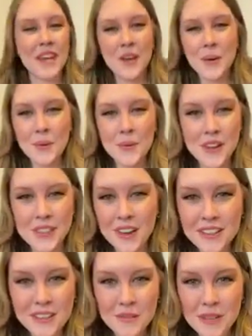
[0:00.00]
Who would have
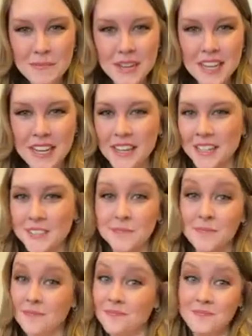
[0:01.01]
thought that we'd be here?
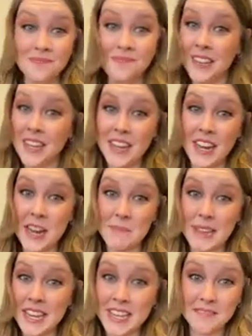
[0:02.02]
Not
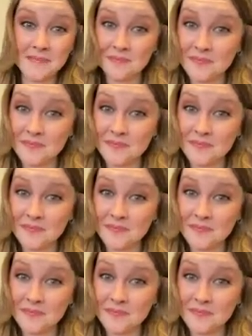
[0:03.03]
me.